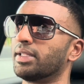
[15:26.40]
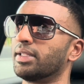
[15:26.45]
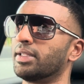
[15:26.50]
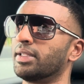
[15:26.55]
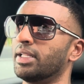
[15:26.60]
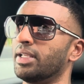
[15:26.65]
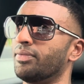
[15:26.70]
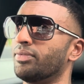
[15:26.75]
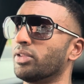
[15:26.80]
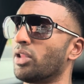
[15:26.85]

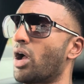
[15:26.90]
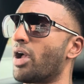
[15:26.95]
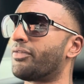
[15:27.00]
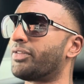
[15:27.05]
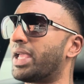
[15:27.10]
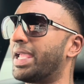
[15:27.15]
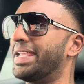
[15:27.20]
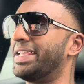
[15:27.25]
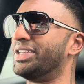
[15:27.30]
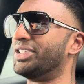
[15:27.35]
live life
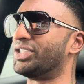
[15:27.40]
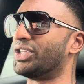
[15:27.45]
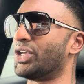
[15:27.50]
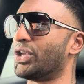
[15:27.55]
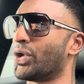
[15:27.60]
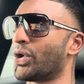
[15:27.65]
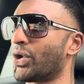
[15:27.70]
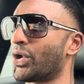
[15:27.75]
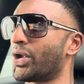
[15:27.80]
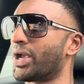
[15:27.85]

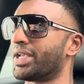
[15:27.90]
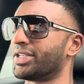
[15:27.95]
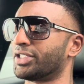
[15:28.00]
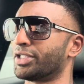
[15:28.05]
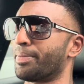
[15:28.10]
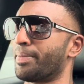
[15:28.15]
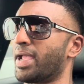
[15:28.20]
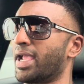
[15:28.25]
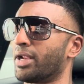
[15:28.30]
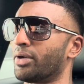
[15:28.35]
easier as a
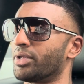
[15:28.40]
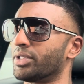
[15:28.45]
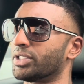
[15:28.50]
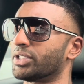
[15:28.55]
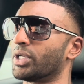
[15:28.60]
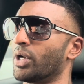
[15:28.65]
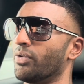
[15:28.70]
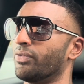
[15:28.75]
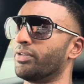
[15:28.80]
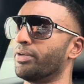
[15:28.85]
man on
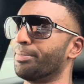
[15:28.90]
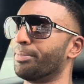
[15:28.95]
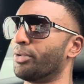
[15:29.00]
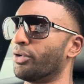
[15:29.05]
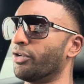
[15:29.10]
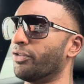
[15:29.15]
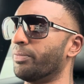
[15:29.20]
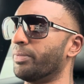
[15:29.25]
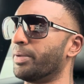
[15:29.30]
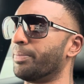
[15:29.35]

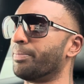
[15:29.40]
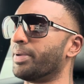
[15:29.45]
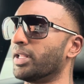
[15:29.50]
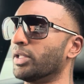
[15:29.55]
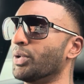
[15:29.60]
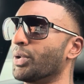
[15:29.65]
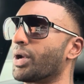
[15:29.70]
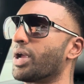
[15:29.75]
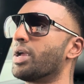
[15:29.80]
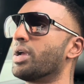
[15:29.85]
self-improvement. But
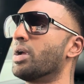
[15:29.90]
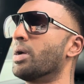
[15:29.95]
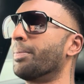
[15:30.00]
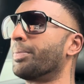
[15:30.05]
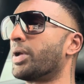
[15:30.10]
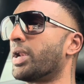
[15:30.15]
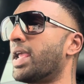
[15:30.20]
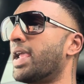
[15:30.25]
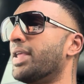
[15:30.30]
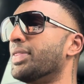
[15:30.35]
look, I'm
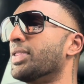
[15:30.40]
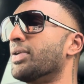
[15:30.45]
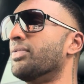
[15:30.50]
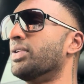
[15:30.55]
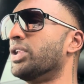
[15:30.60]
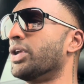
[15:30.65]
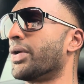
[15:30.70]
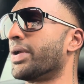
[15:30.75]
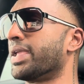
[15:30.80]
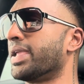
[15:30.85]
going to end the
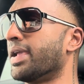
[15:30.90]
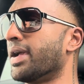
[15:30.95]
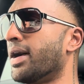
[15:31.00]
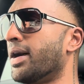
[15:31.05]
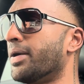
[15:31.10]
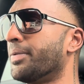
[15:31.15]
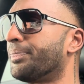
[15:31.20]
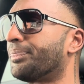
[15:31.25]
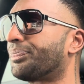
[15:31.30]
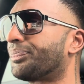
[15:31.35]
video
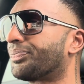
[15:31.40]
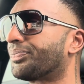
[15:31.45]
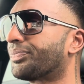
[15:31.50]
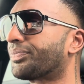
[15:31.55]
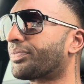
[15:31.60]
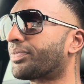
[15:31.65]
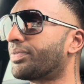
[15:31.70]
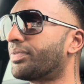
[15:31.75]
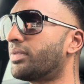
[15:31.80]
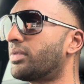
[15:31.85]
here.
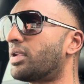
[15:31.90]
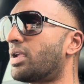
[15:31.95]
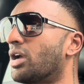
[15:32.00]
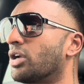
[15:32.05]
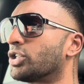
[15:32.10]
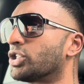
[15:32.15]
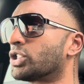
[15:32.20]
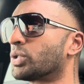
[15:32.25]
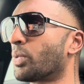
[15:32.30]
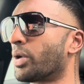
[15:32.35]
I
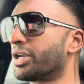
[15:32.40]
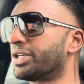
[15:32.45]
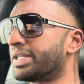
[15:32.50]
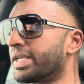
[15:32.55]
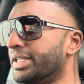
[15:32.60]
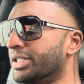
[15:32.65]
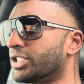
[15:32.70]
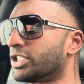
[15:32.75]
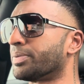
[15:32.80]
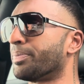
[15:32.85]
just wanted to
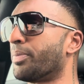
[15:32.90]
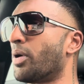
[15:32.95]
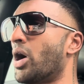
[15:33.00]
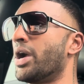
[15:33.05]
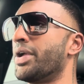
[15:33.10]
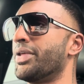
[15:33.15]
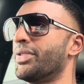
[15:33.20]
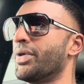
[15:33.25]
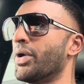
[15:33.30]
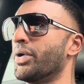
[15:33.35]

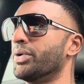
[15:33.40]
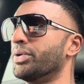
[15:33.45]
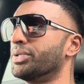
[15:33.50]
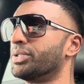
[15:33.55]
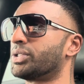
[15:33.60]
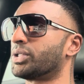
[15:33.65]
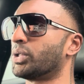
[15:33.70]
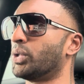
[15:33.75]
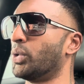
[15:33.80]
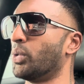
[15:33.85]
inspire
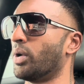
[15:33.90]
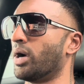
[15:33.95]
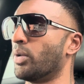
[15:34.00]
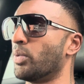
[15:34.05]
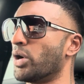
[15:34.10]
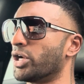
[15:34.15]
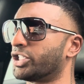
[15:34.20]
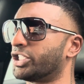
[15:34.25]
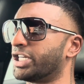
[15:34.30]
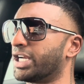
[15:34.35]
those who are
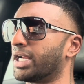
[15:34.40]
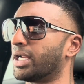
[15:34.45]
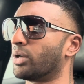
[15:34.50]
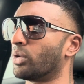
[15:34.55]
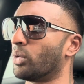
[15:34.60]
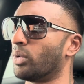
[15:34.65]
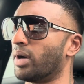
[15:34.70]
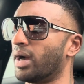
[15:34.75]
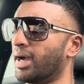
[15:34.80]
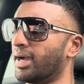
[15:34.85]
watching,
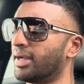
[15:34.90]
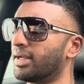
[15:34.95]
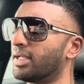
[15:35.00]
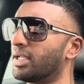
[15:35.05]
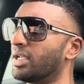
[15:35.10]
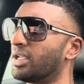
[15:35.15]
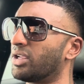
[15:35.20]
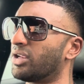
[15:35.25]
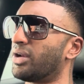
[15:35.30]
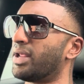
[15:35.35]
who are,
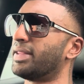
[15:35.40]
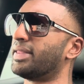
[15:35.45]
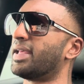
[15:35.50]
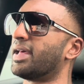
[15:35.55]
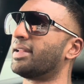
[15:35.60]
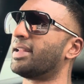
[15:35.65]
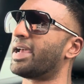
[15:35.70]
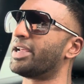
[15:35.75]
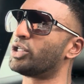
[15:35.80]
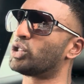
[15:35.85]
in their
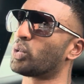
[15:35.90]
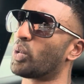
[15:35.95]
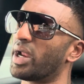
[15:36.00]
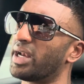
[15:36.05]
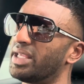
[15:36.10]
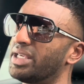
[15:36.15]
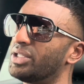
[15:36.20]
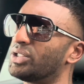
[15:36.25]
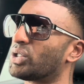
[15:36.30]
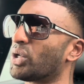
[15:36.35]
late
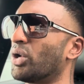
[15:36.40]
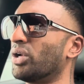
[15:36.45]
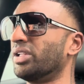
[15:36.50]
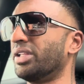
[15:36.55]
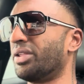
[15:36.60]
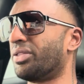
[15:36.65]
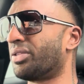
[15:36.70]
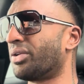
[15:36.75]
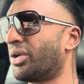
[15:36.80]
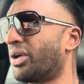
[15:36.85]
20s, early
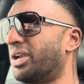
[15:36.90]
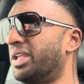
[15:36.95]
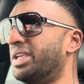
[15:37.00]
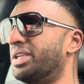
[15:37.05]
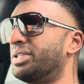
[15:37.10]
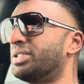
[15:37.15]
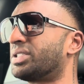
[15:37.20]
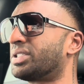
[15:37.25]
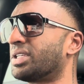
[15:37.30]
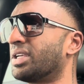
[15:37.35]

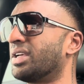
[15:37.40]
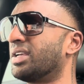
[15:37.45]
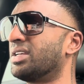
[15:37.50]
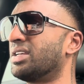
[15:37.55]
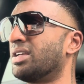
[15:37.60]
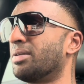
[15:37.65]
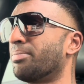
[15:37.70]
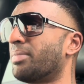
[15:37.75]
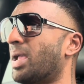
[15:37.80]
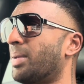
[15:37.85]
30s,
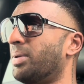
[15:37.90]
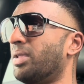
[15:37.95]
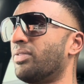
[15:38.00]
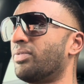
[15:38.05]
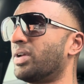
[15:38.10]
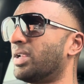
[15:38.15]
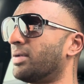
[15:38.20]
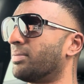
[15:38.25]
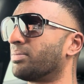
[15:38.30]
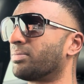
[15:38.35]
maybe
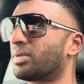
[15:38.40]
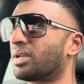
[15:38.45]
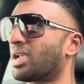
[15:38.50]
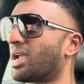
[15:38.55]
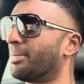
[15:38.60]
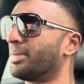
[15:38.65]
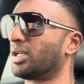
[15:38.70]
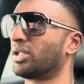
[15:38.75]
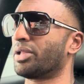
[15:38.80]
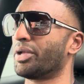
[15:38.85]
even
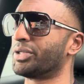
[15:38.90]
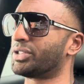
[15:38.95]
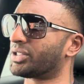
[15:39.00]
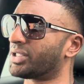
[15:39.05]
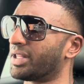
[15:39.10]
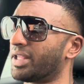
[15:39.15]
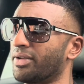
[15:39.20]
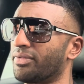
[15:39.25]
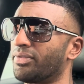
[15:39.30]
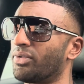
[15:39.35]
coming close to
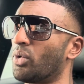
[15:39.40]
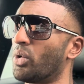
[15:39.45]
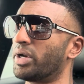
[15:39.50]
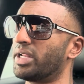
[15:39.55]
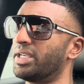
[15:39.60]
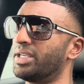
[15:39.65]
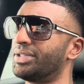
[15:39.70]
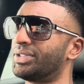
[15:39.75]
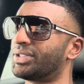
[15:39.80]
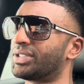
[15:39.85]
their
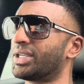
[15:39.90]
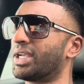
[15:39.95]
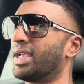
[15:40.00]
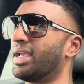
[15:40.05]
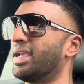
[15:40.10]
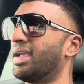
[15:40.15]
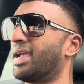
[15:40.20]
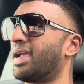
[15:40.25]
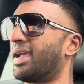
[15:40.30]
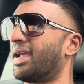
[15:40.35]
40s,
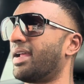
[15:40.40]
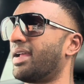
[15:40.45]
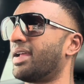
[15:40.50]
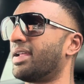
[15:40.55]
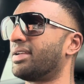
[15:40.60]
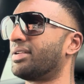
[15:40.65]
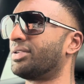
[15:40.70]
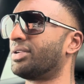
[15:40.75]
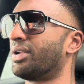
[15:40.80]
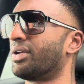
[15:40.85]

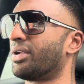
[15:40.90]
and,